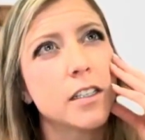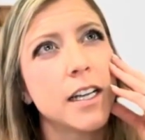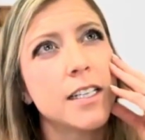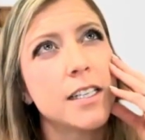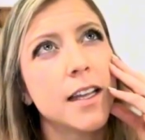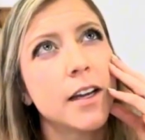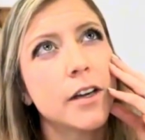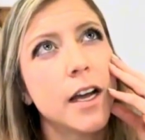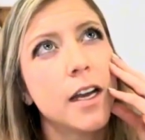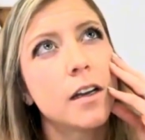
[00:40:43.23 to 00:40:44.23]
Did I say that
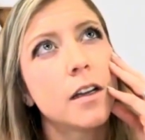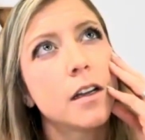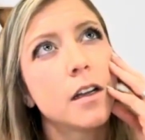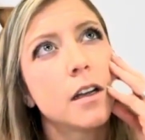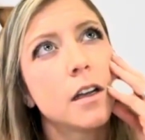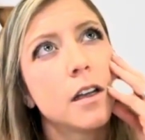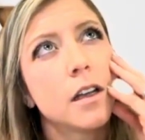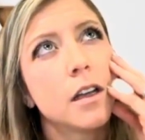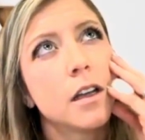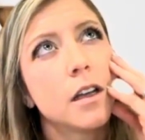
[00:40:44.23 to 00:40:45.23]
right?
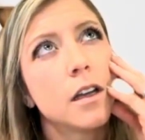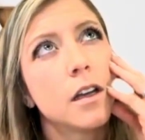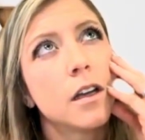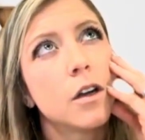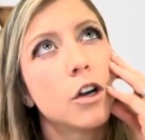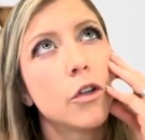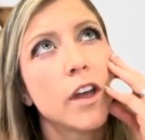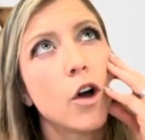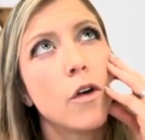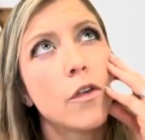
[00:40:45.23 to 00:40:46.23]
Or no, they